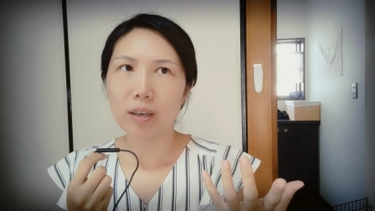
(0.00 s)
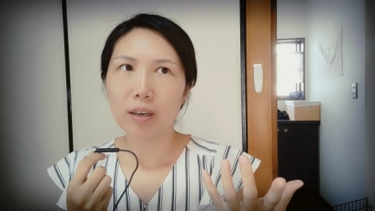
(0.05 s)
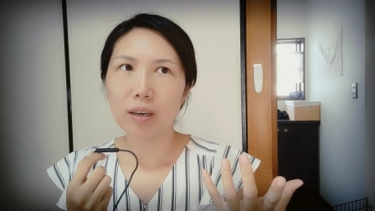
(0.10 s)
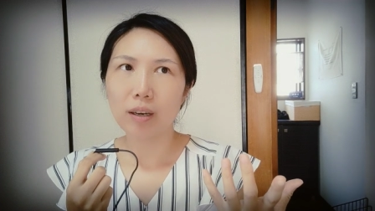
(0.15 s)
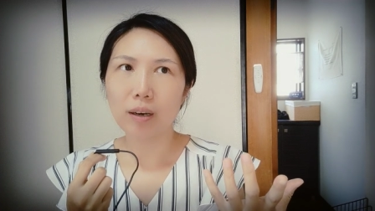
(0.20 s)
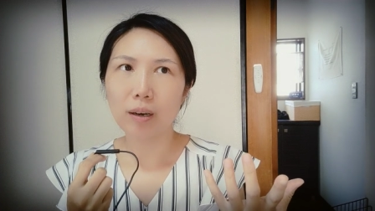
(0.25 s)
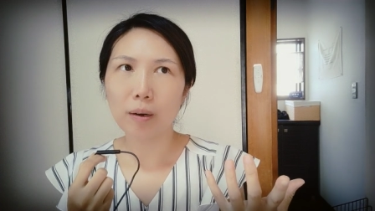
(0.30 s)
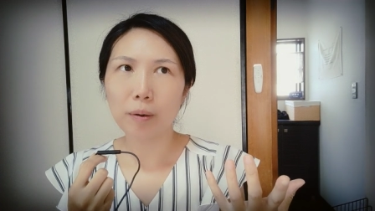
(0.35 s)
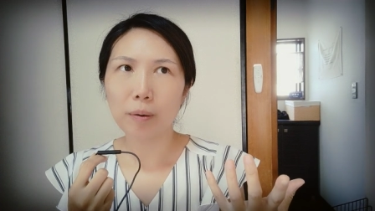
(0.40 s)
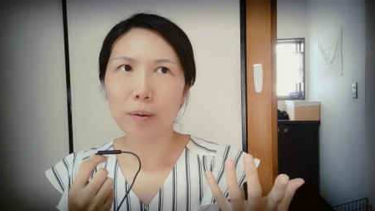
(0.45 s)

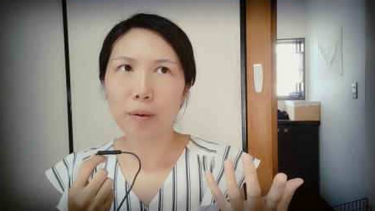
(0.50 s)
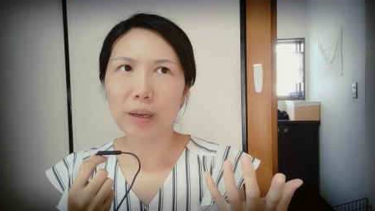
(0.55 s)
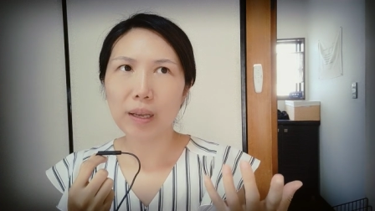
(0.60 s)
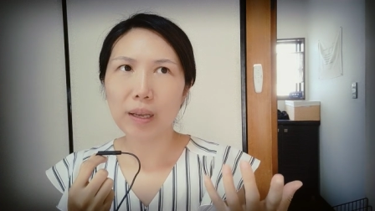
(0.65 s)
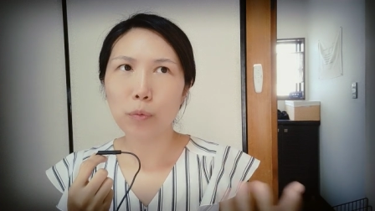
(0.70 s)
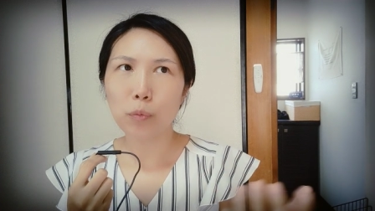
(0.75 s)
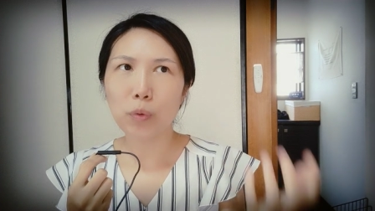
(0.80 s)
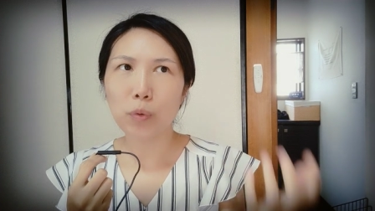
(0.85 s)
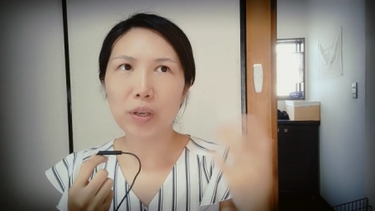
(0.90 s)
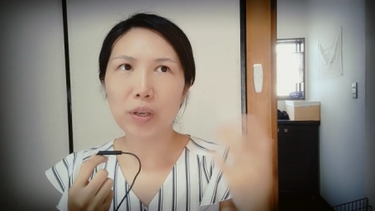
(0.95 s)
Uh,
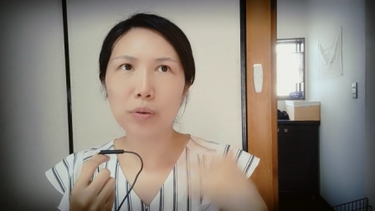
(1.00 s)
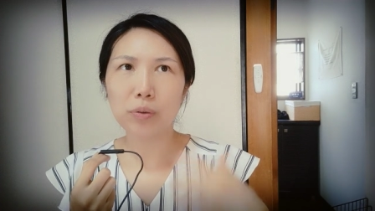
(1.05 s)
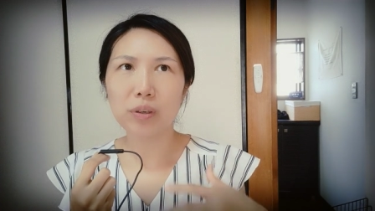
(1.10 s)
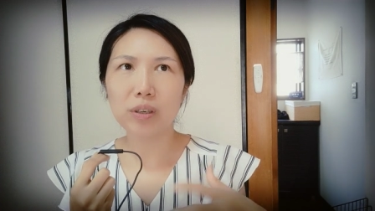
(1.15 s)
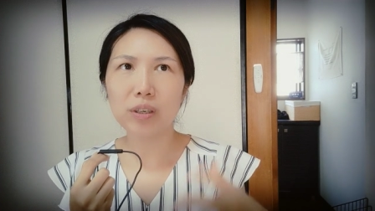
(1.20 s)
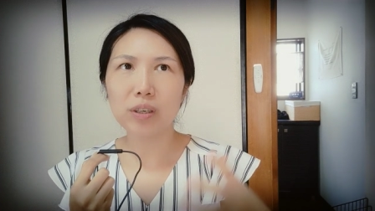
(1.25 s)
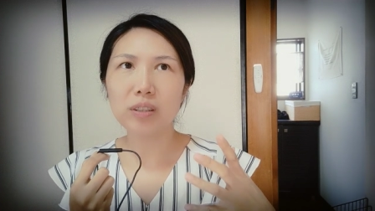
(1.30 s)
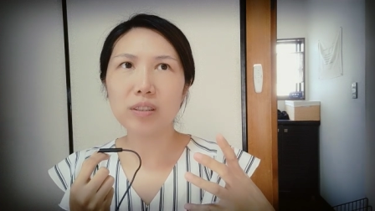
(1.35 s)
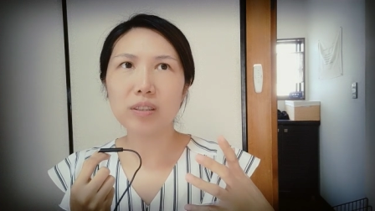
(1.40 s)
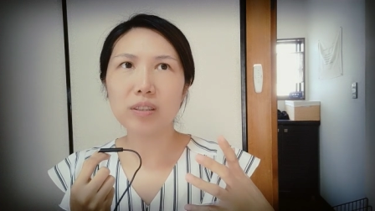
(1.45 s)
and when you
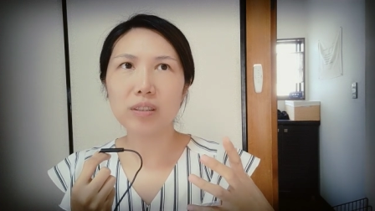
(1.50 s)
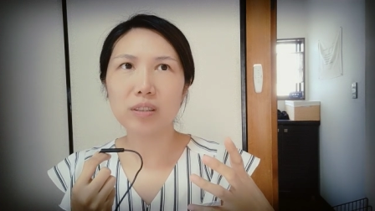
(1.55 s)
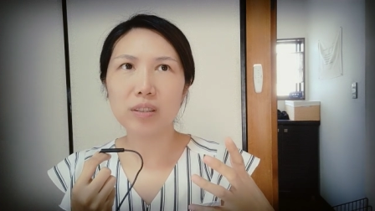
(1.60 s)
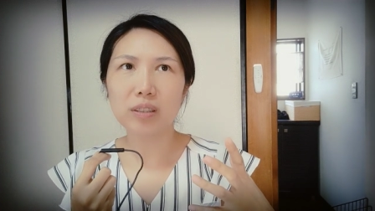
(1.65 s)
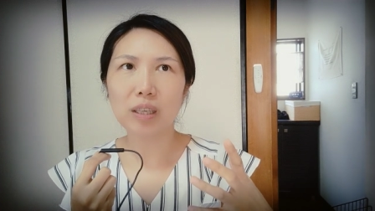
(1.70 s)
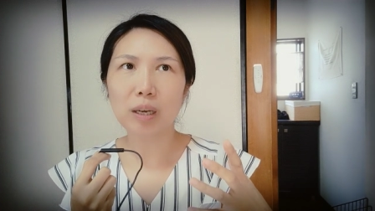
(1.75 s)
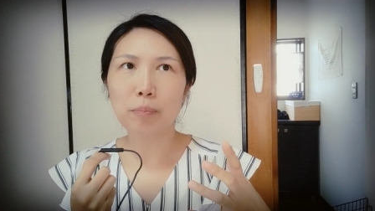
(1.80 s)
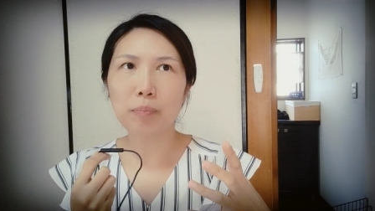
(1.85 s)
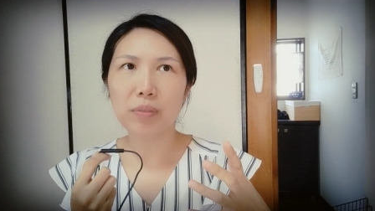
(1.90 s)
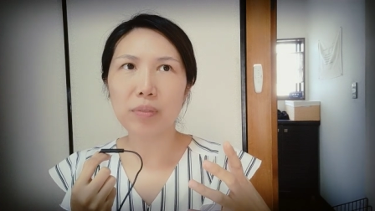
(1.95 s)
learn
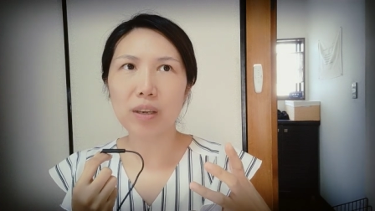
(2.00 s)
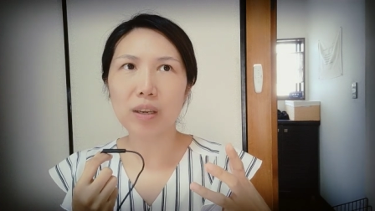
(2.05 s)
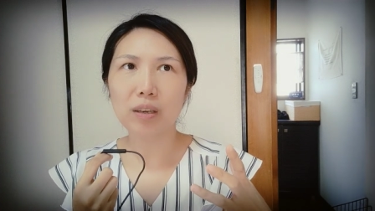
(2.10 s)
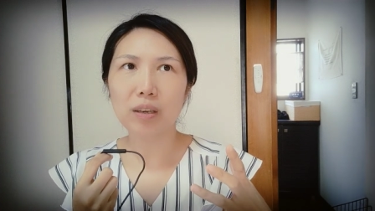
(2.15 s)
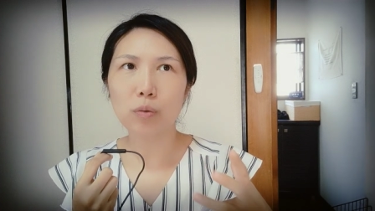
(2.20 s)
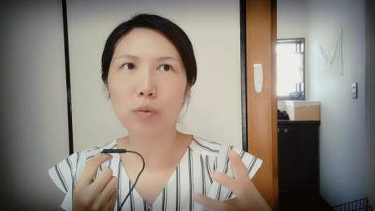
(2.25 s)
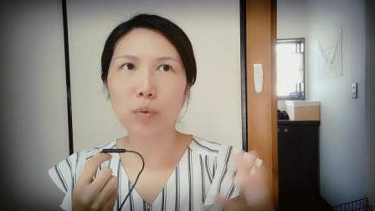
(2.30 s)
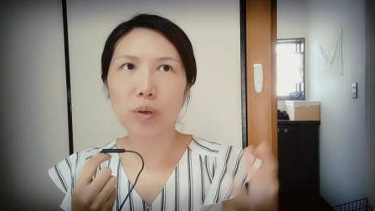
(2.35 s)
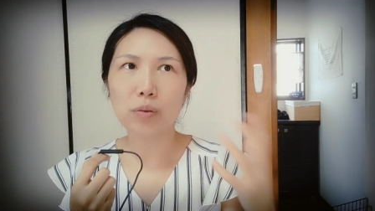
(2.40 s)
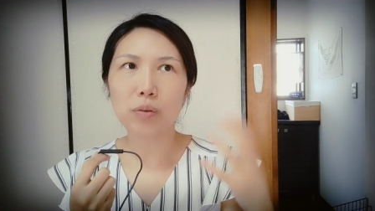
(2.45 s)

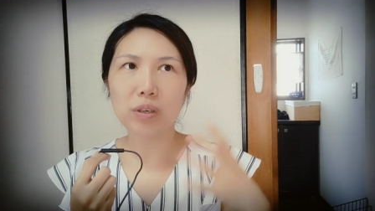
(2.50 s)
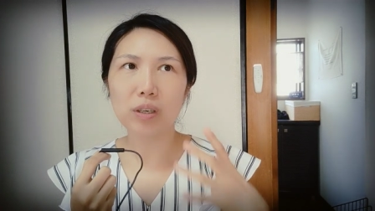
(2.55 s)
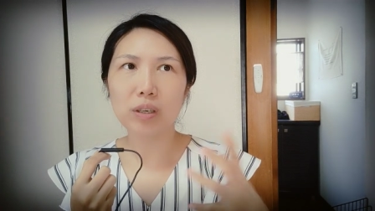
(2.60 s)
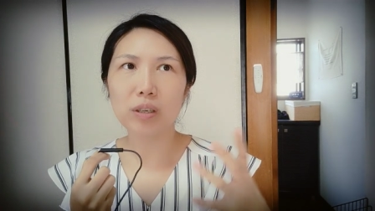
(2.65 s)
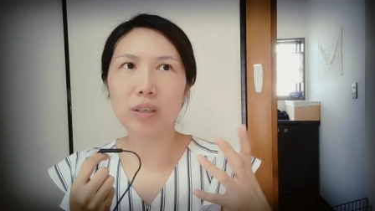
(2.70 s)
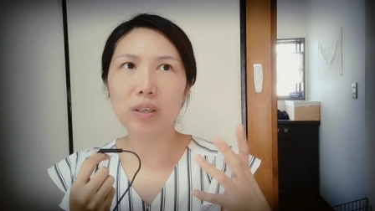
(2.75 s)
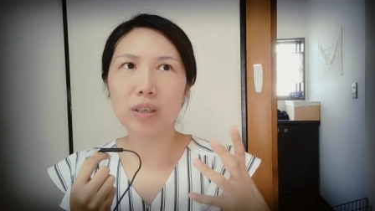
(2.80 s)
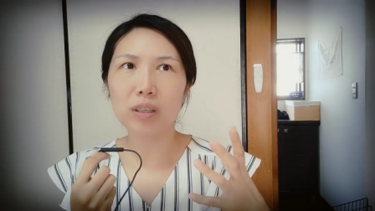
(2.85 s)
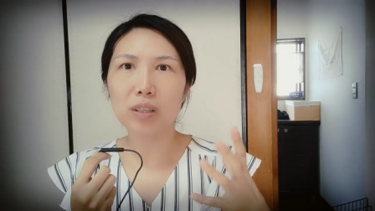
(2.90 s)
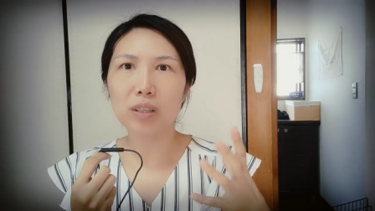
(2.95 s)
something, when you
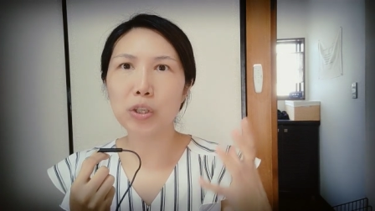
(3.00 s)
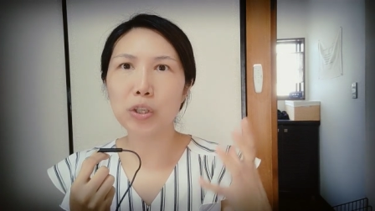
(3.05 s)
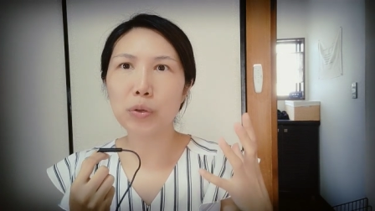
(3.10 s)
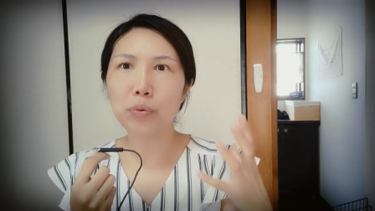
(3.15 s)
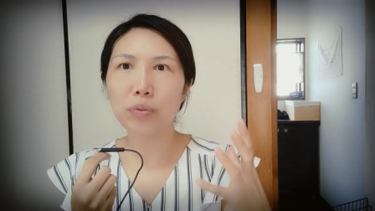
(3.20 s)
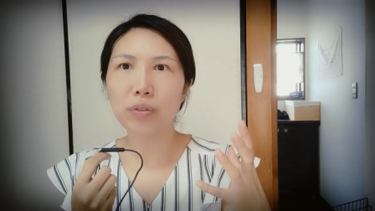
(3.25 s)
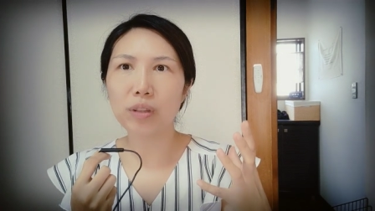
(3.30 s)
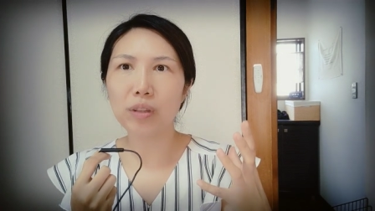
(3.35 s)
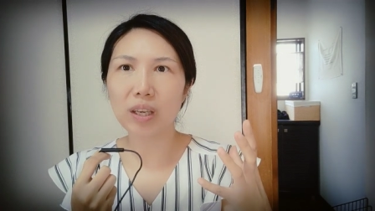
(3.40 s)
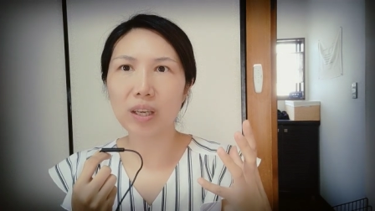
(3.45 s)
learn a new
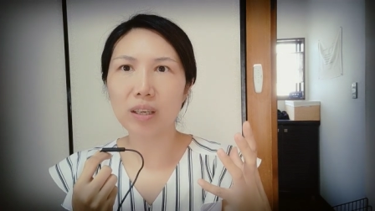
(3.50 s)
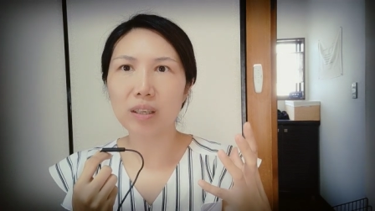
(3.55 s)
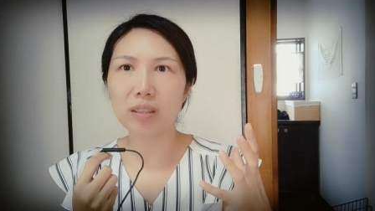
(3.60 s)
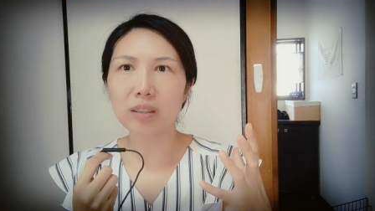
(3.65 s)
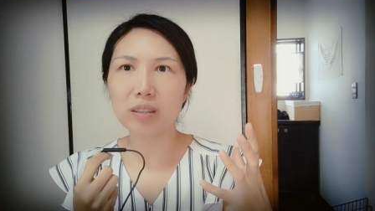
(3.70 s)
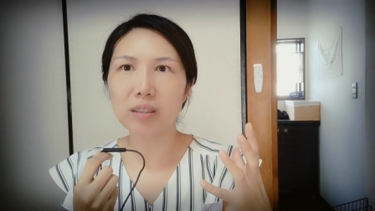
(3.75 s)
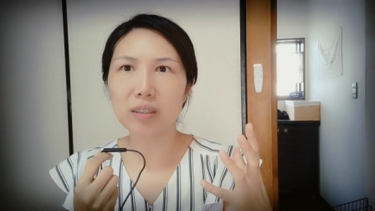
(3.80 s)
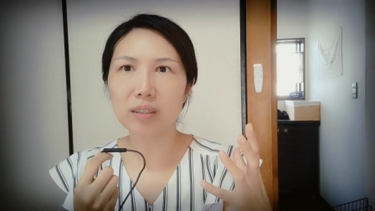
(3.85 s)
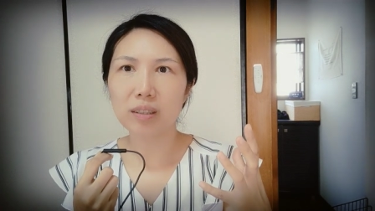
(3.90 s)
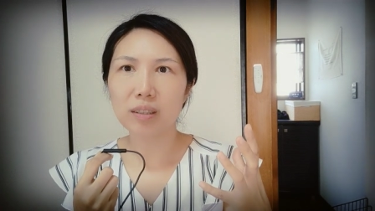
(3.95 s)

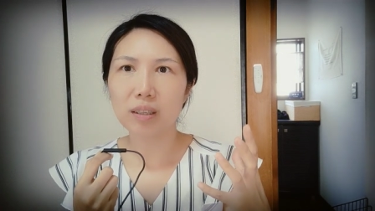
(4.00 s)
things,